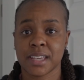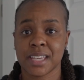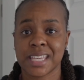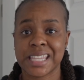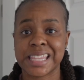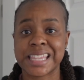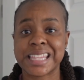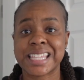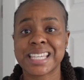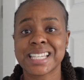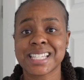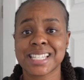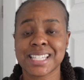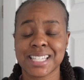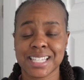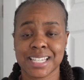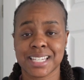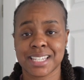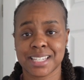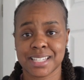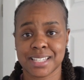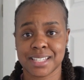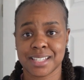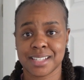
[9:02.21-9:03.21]
this
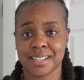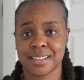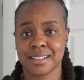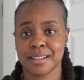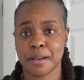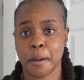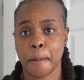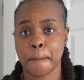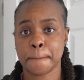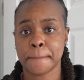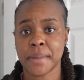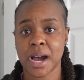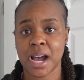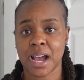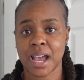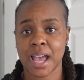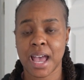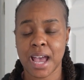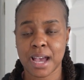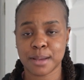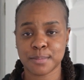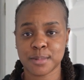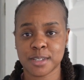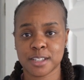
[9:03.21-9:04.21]
is my
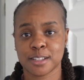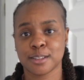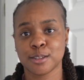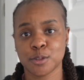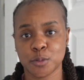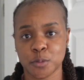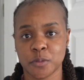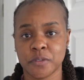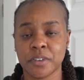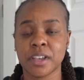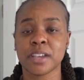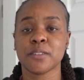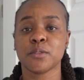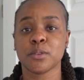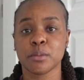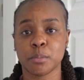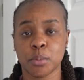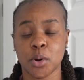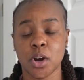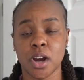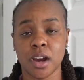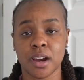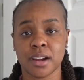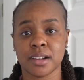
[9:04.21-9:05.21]
absolute favorite
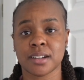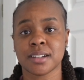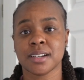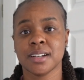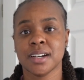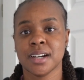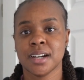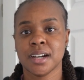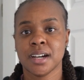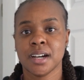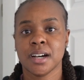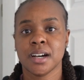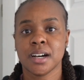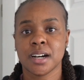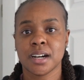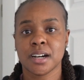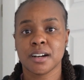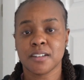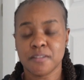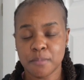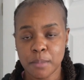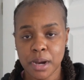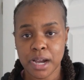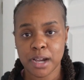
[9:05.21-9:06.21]
part
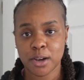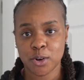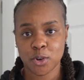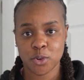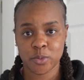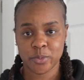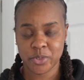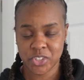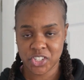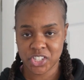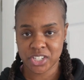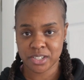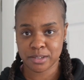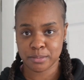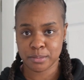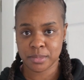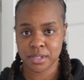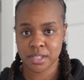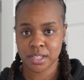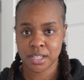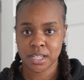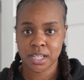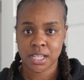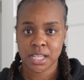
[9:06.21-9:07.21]
of my home gym.
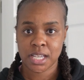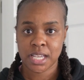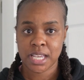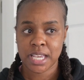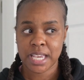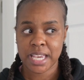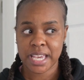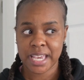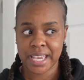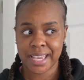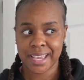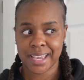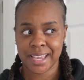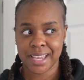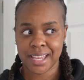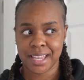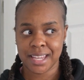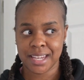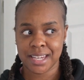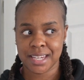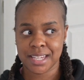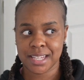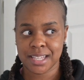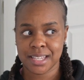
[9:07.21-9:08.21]

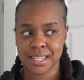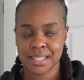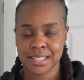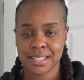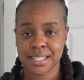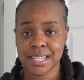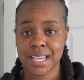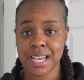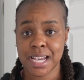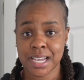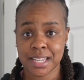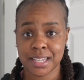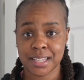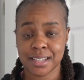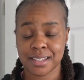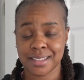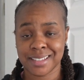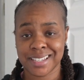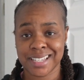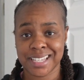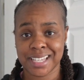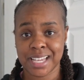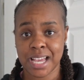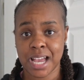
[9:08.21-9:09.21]
And
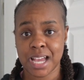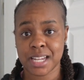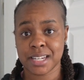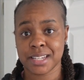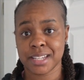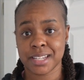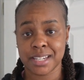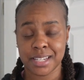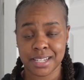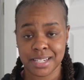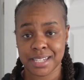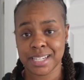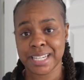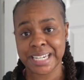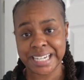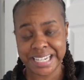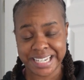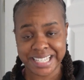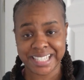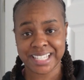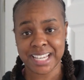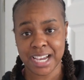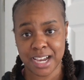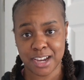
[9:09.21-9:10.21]
technically, I didn't need an
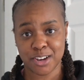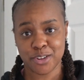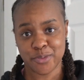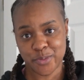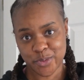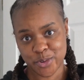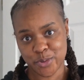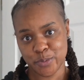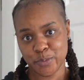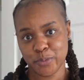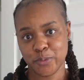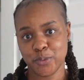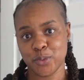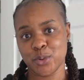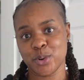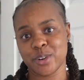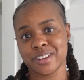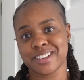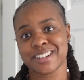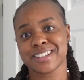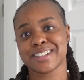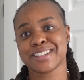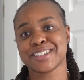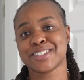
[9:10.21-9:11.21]
entire room for
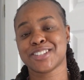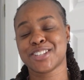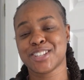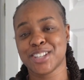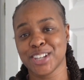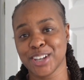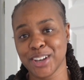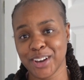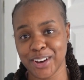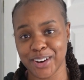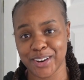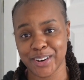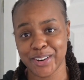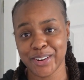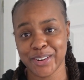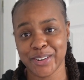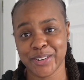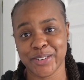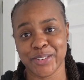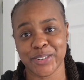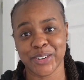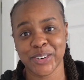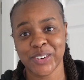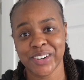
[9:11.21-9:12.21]
it.
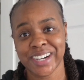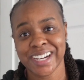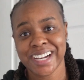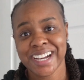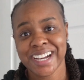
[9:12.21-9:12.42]
So